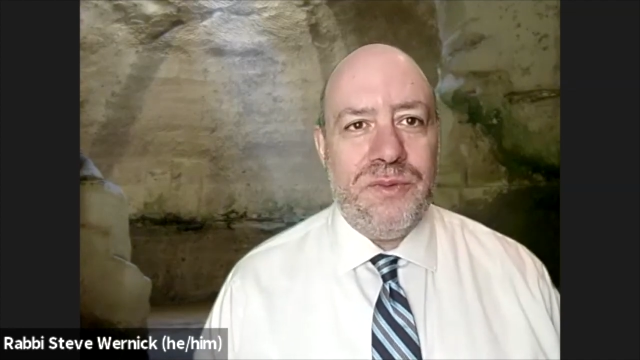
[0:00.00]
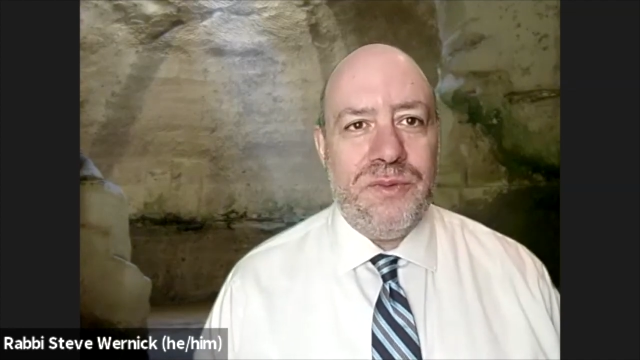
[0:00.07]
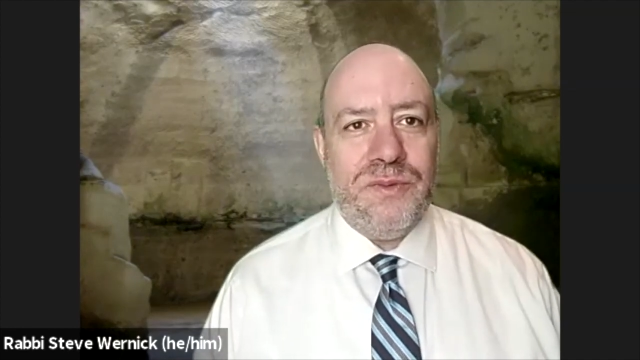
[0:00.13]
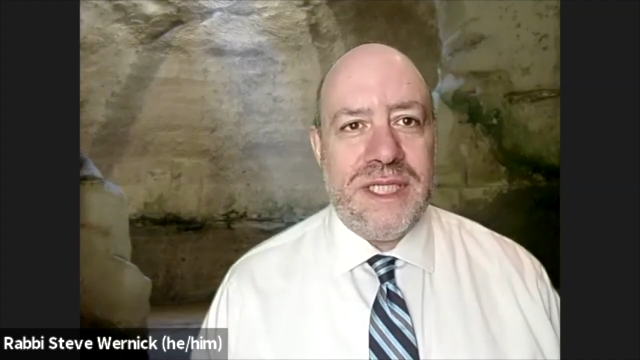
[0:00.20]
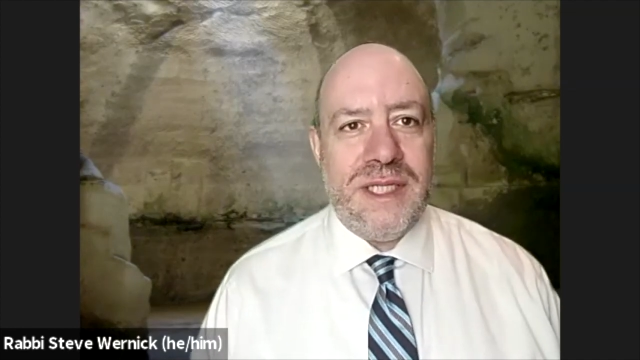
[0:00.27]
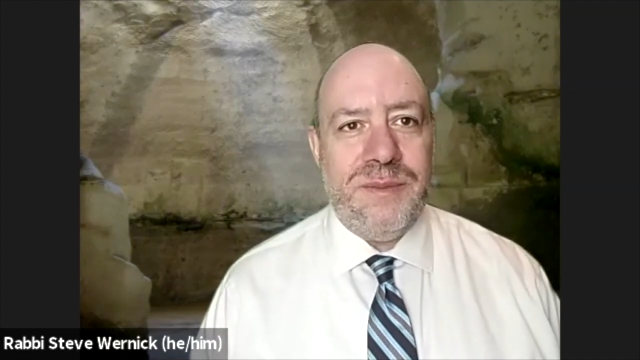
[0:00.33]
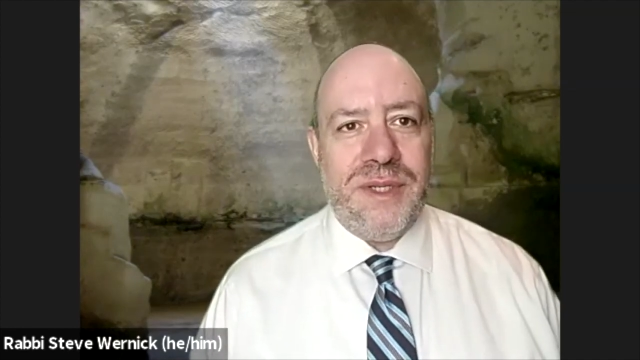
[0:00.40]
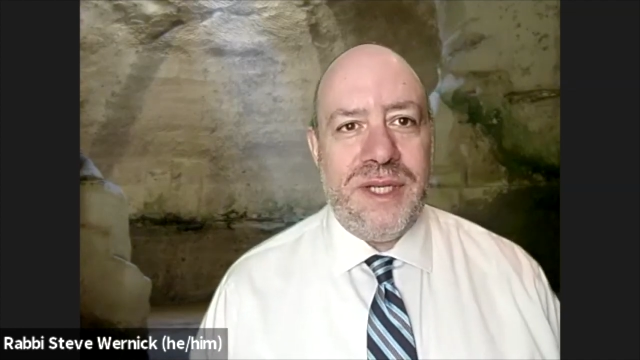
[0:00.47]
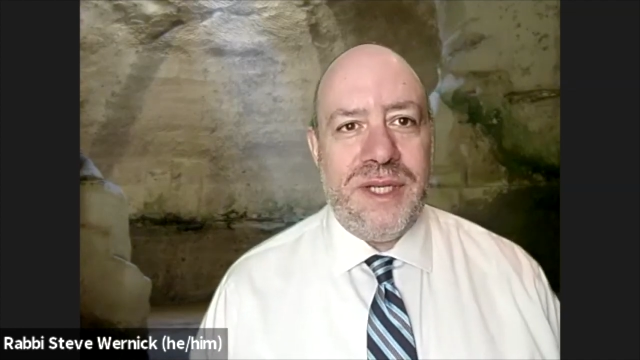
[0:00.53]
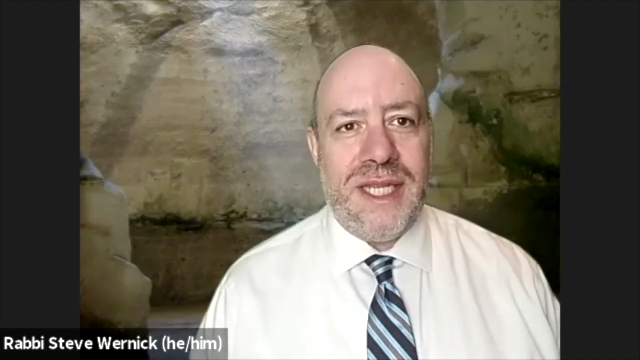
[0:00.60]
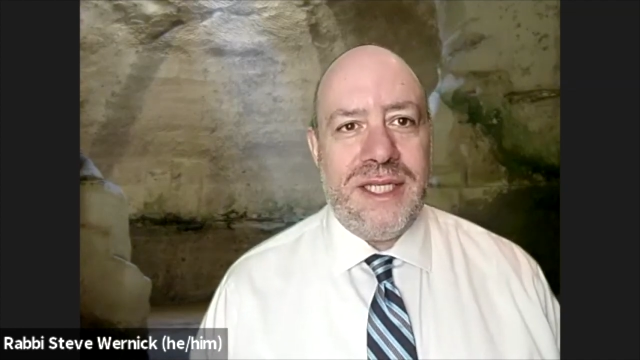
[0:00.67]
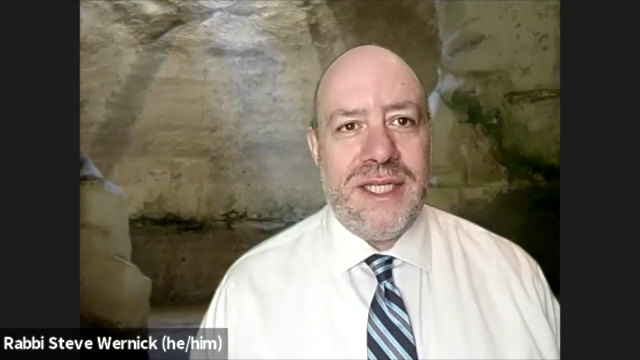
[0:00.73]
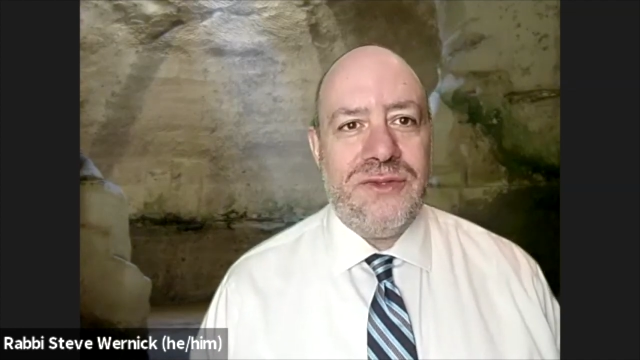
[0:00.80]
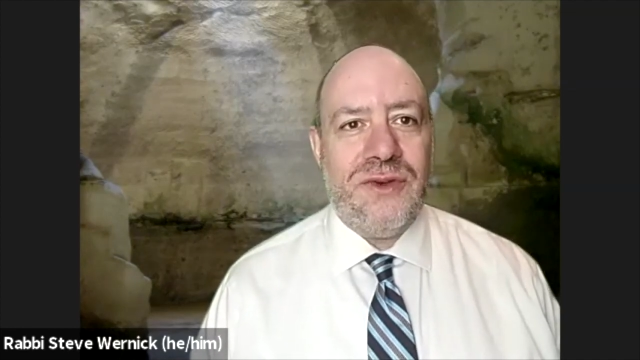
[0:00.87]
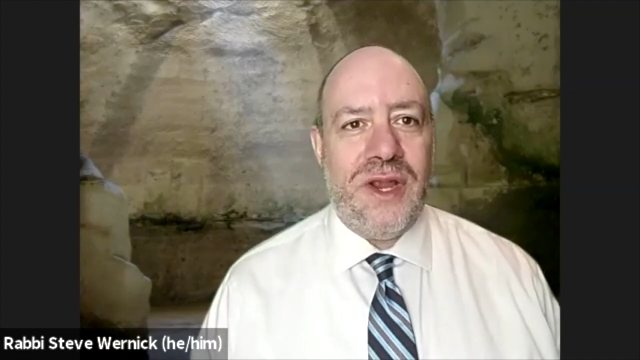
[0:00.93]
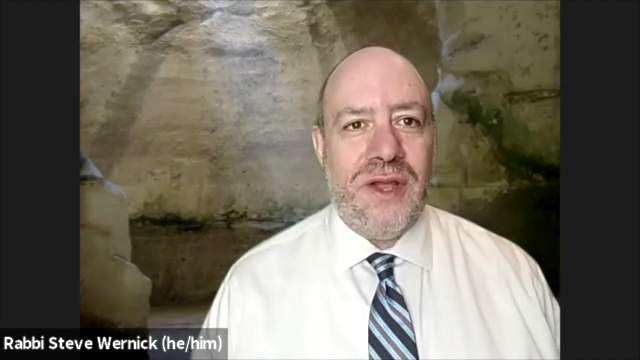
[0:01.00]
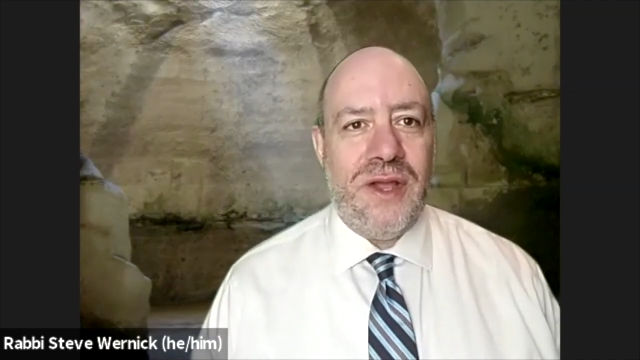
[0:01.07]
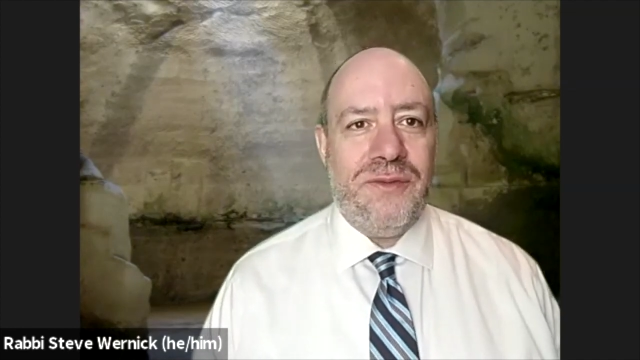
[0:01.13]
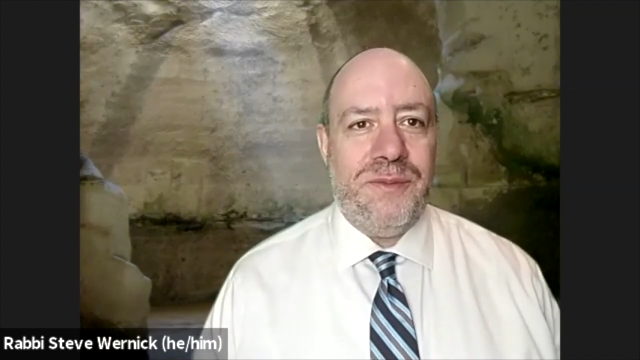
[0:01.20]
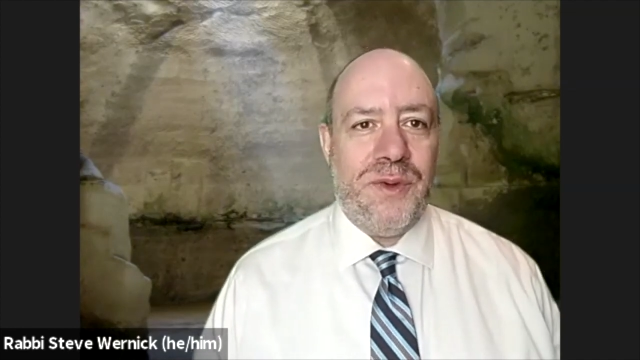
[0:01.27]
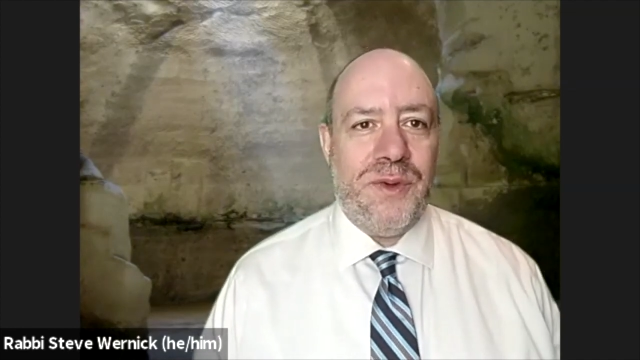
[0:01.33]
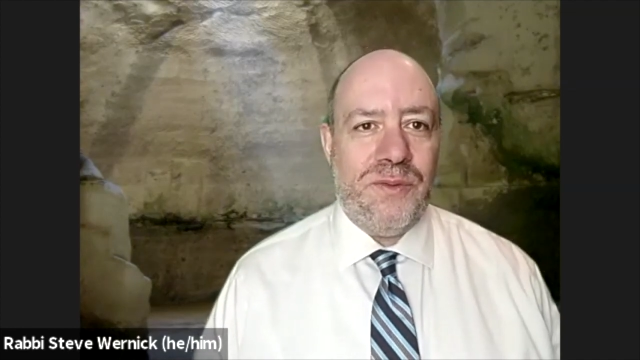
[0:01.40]
redeem Bnei Israel
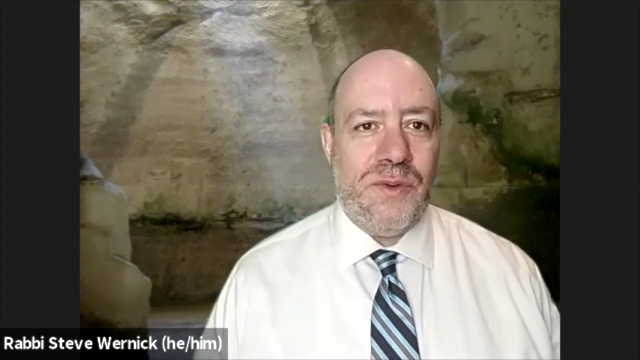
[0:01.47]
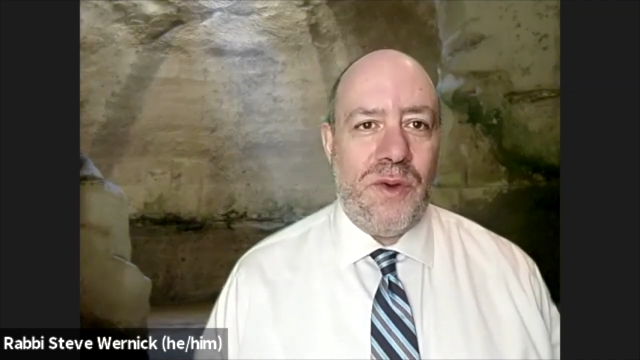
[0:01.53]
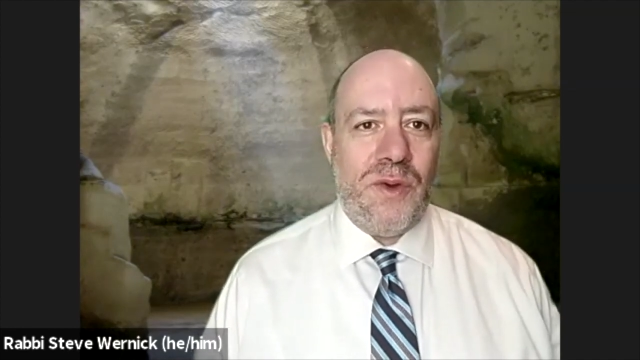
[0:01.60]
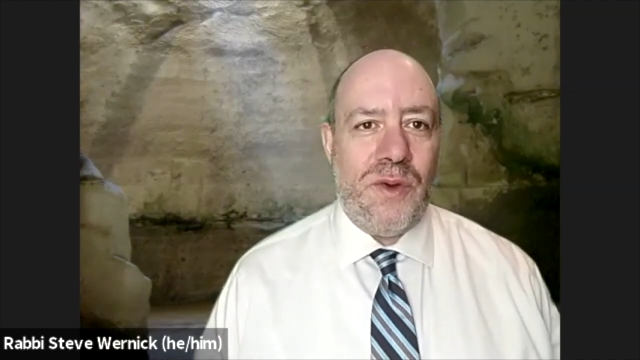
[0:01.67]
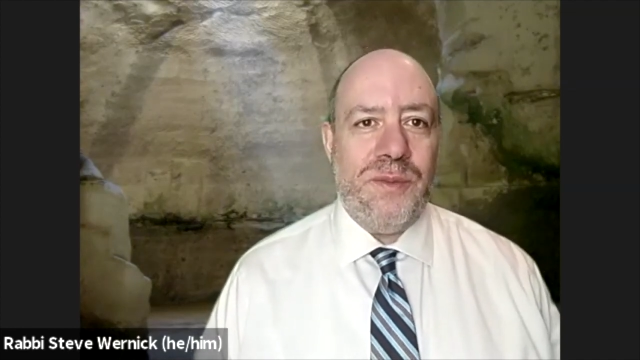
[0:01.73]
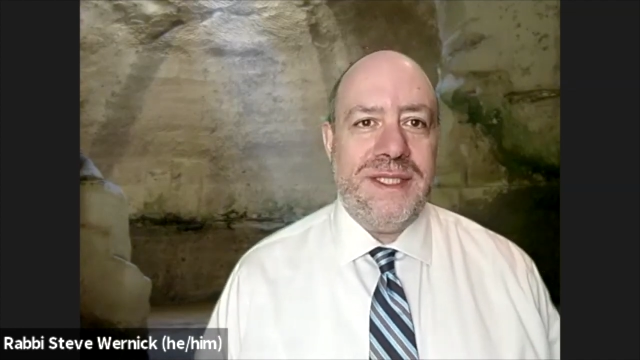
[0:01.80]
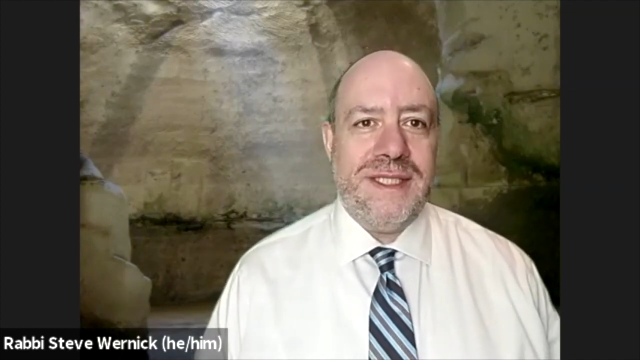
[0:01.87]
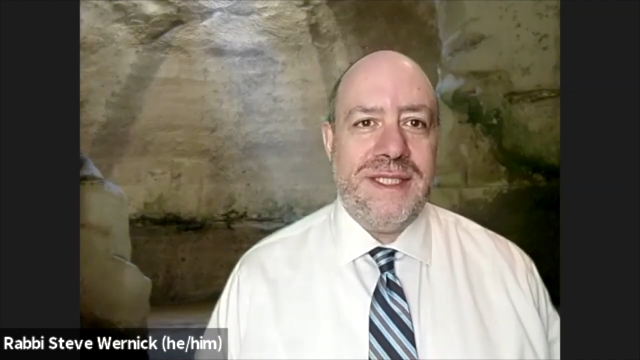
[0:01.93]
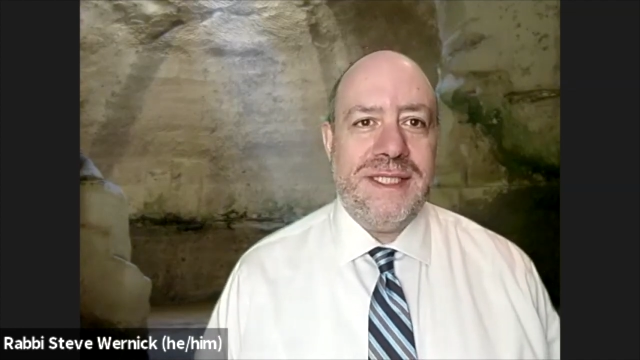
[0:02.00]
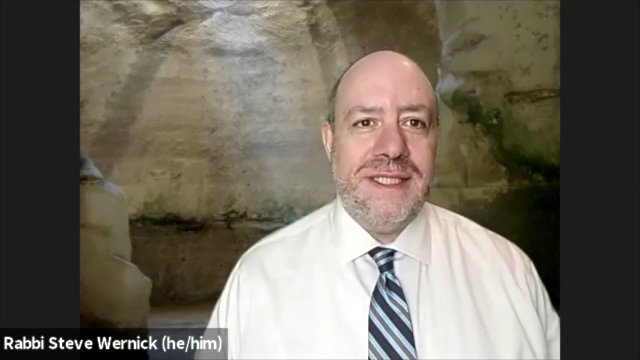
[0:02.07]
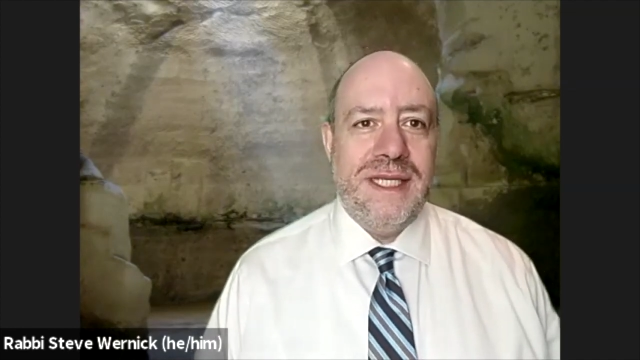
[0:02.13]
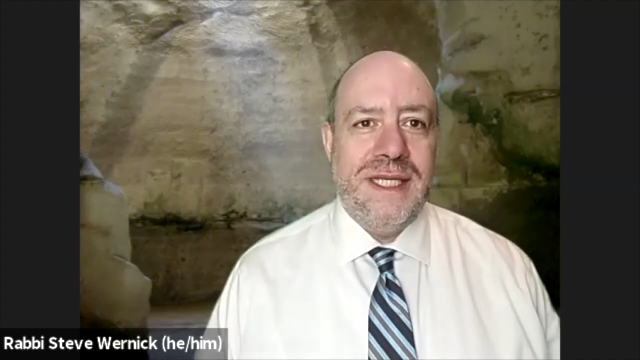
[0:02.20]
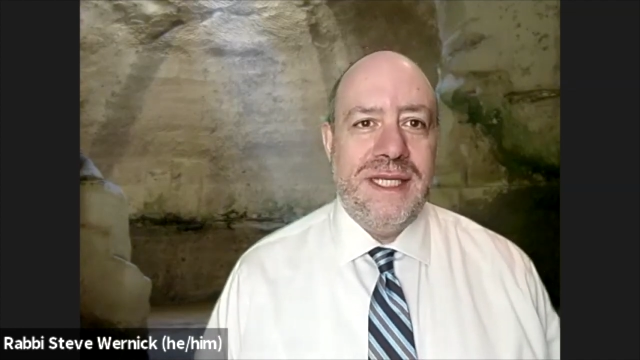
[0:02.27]
from the Romans.